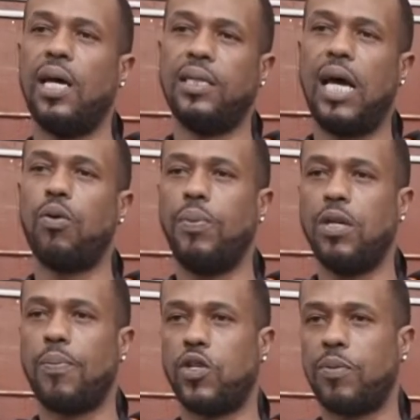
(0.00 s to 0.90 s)
and that would be
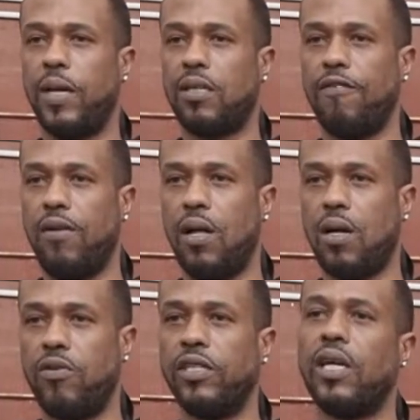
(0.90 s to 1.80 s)
your prospective
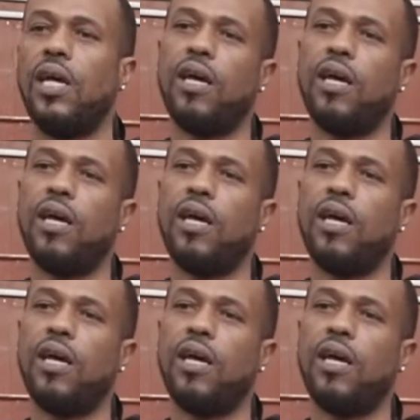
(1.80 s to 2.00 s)
fault current.